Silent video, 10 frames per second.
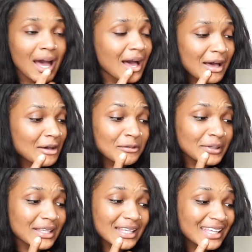I'll
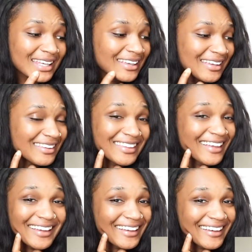be
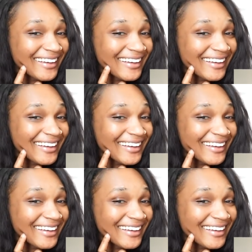there.